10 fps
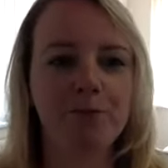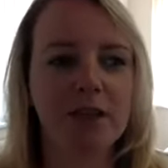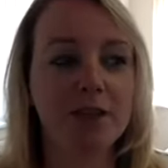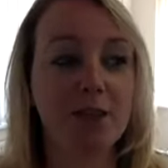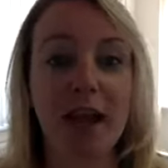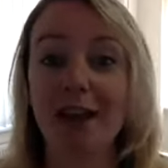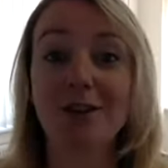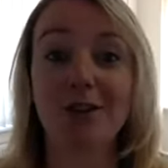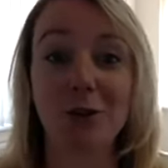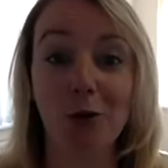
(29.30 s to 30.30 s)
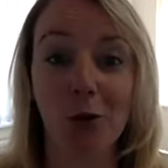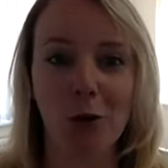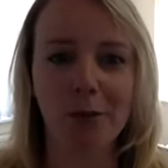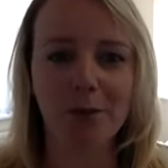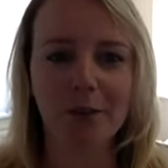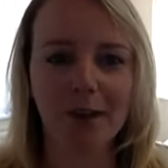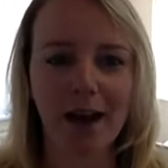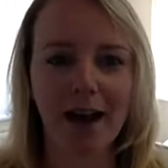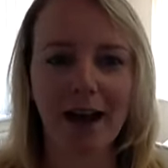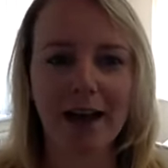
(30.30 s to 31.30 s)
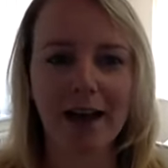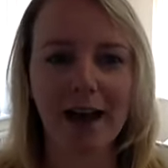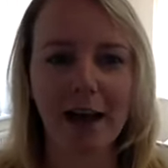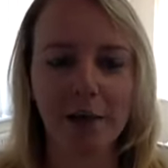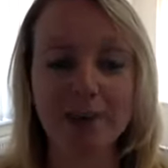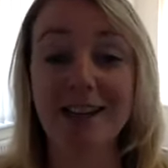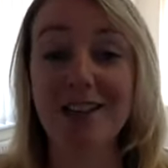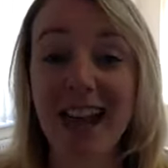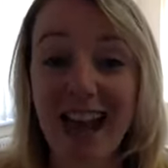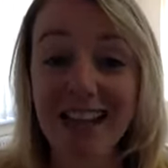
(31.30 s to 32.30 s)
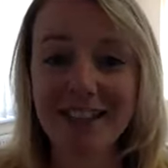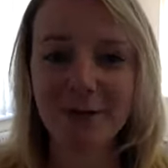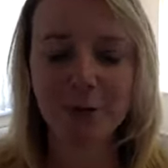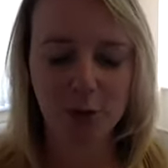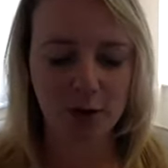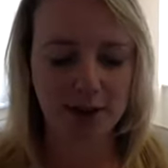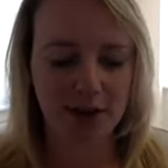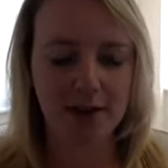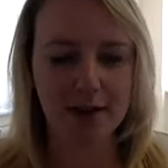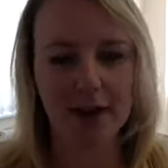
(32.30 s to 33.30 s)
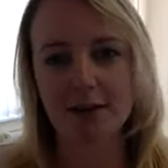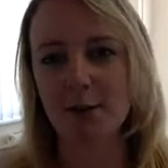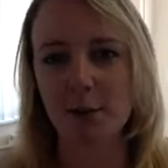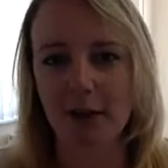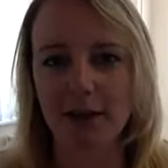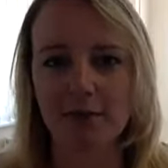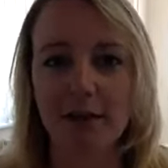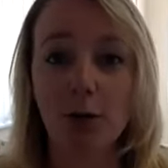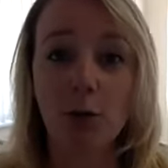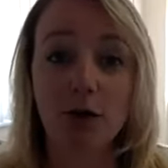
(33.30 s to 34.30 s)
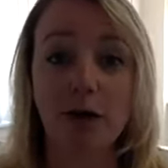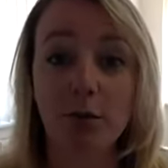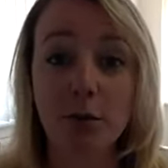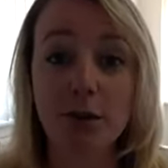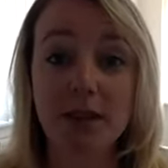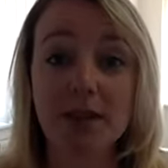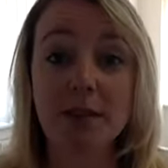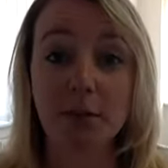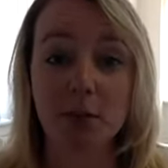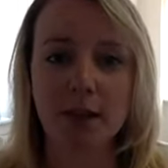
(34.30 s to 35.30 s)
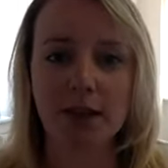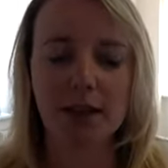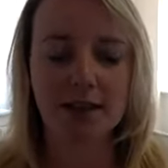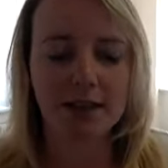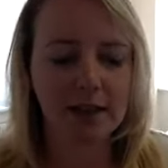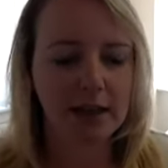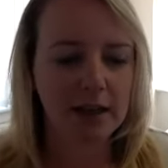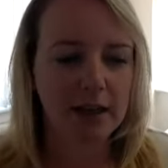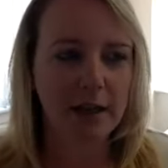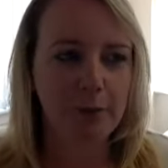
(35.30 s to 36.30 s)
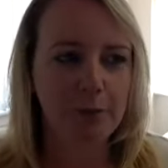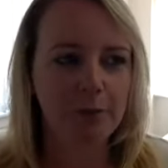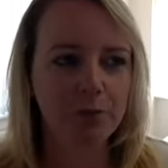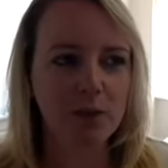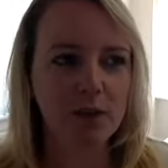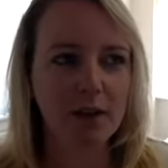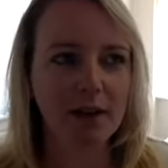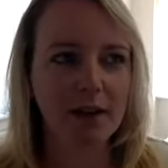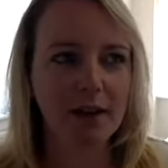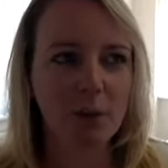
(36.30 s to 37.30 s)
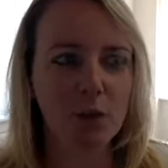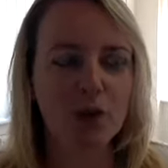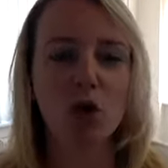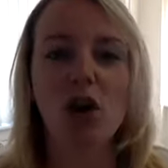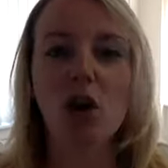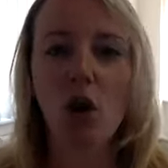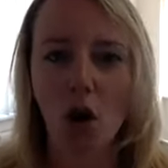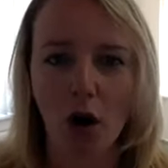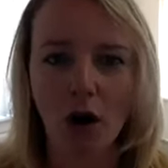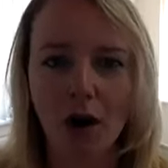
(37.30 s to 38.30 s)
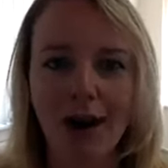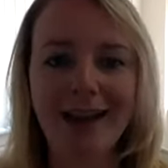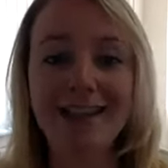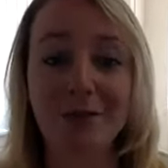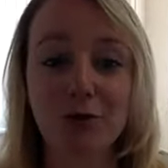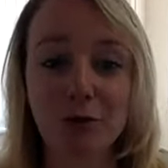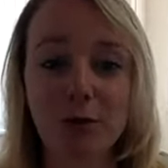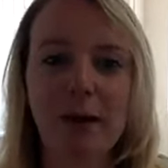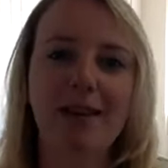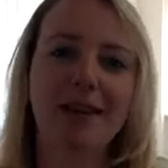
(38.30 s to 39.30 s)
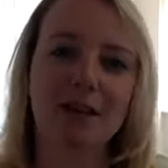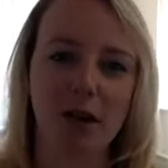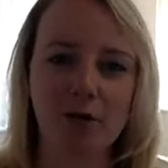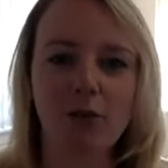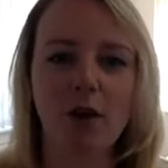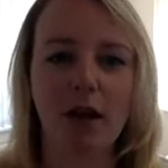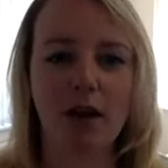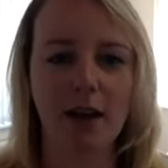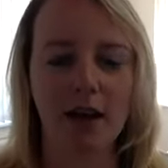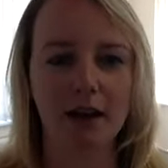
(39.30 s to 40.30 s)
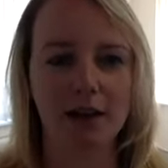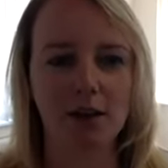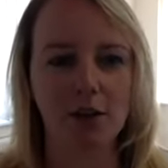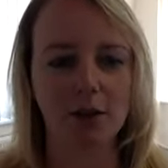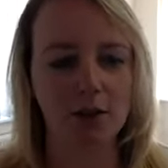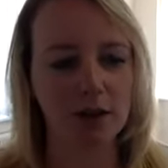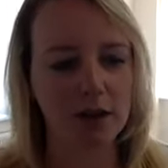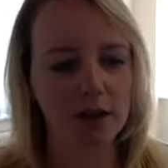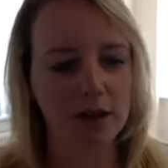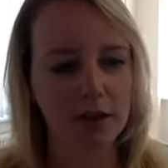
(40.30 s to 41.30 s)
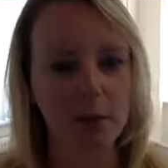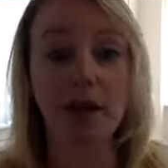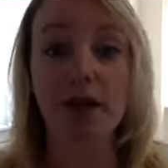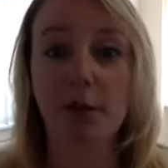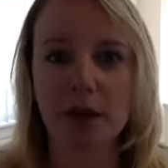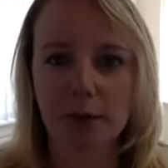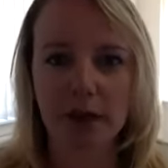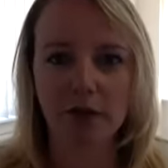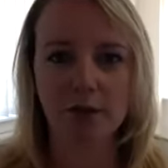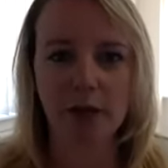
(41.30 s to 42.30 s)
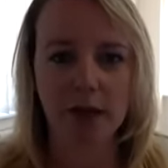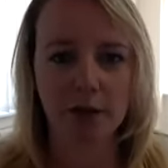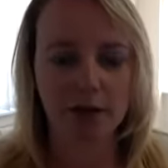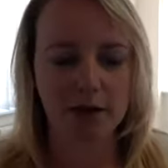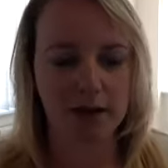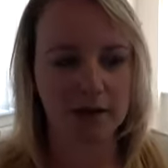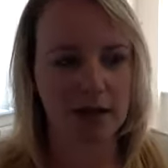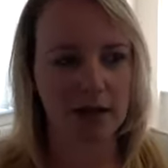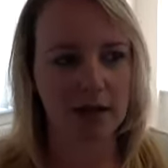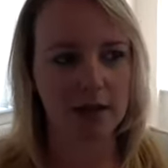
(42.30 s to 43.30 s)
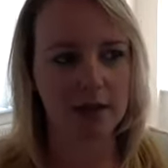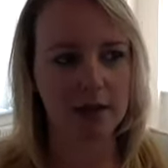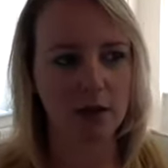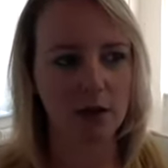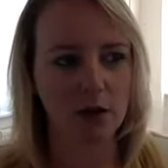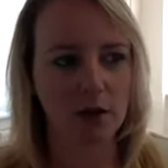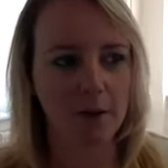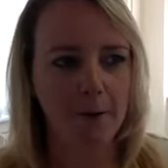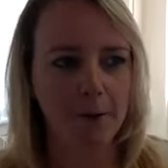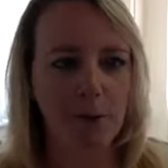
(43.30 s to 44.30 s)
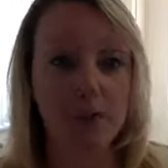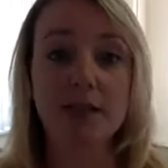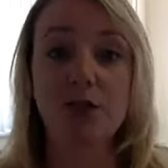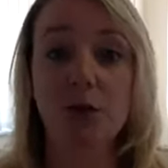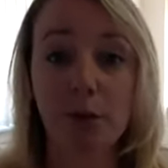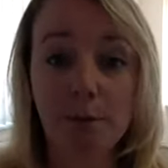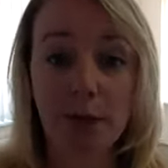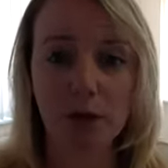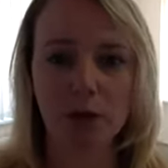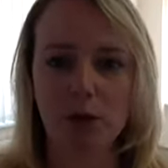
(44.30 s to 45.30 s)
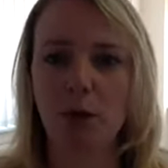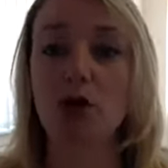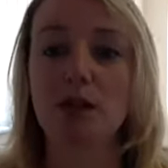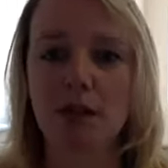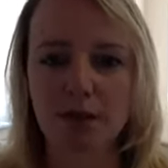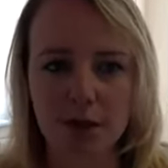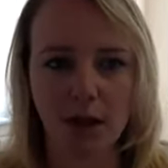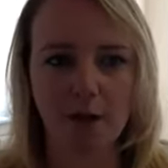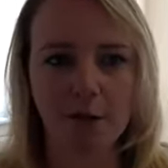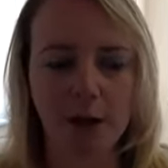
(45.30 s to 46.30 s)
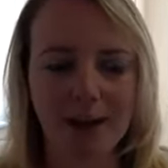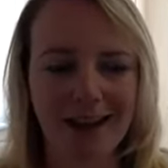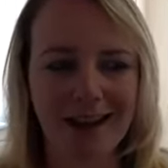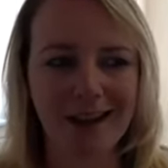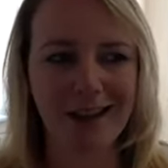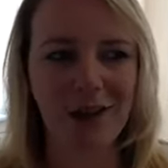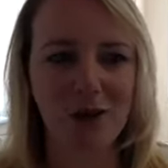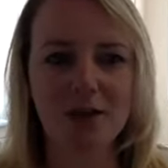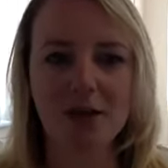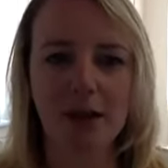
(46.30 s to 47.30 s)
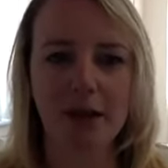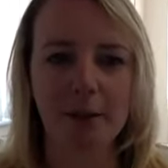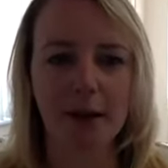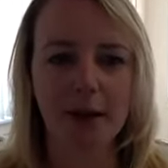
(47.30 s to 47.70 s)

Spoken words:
So yeah, I had to go to court. A possession case for a tenant that has not been paying their rent on one of our properties in Milton Keynes. Now, we talk a lot in this group about things going right and the money that we can make from houses and the business you can build and the positive stuff. But I think a lot of the time